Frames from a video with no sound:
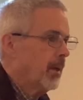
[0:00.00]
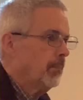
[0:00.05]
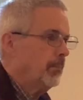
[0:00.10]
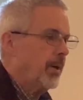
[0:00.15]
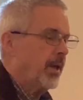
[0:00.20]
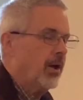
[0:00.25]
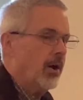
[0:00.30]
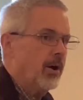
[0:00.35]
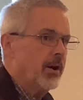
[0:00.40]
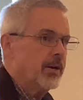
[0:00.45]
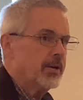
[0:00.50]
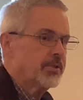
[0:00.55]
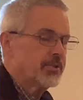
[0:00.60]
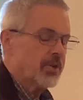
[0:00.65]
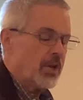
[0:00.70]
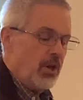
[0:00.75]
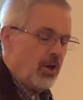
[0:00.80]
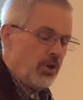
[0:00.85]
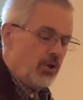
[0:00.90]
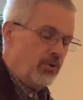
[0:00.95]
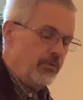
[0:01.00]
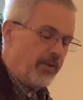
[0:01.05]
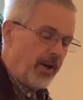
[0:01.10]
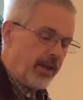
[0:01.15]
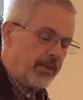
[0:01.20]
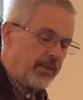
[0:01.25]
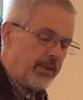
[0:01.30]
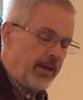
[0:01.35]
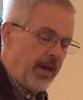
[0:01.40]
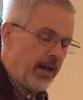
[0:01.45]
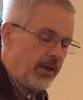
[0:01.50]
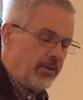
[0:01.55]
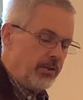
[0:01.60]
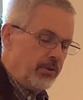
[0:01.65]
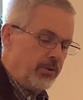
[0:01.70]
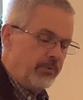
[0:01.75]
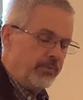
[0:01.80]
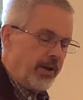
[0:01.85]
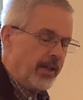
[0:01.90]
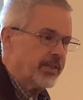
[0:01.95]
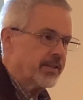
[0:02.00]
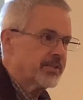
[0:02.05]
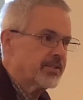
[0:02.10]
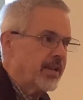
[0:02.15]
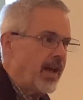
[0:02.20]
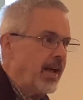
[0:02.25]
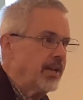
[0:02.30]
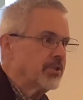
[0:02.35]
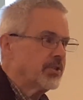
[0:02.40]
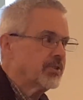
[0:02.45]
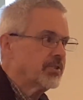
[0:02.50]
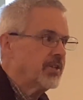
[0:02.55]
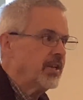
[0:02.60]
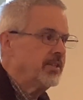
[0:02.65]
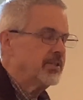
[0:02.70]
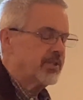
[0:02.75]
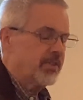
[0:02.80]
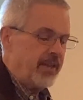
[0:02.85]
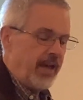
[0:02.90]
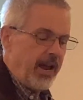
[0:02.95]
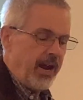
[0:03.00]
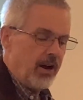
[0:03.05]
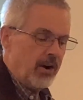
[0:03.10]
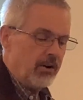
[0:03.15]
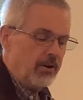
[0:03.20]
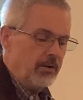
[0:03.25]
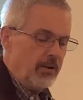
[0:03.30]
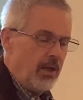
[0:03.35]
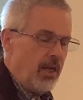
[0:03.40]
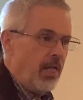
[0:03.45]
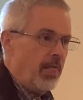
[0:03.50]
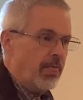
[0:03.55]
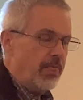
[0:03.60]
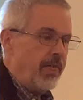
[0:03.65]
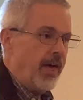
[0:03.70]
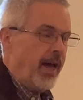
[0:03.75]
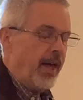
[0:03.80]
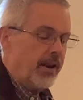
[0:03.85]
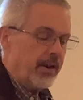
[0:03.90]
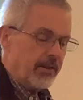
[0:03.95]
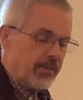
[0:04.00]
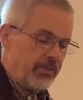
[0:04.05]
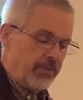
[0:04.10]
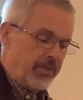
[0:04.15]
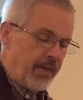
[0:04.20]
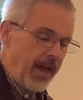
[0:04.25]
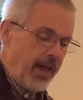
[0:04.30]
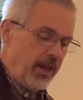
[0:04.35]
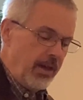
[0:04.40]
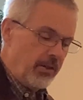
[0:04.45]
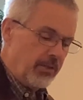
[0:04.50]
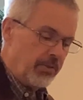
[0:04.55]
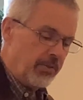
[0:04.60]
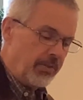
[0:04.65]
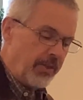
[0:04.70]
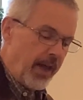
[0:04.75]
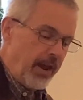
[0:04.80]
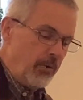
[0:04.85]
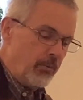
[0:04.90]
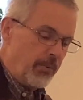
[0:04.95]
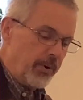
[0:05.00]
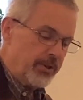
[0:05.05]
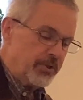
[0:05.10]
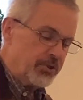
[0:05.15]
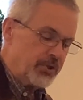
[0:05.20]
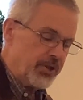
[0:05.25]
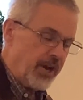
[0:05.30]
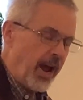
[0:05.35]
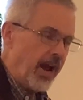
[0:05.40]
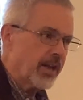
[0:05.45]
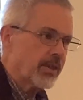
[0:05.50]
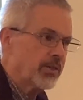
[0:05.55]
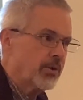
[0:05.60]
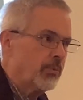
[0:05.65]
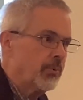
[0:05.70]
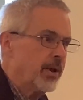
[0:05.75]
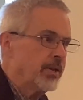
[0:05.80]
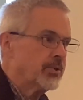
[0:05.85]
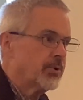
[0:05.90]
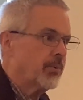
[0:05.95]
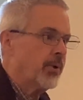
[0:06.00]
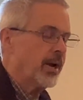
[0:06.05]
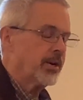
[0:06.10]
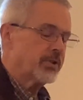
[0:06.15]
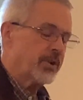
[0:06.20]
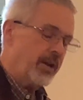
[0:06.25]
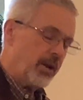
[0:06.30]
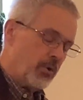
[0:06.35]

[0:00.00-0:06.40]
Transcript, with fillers: Because you've got, yeah, you've got the Sadducees there that they, they reject the resurrection.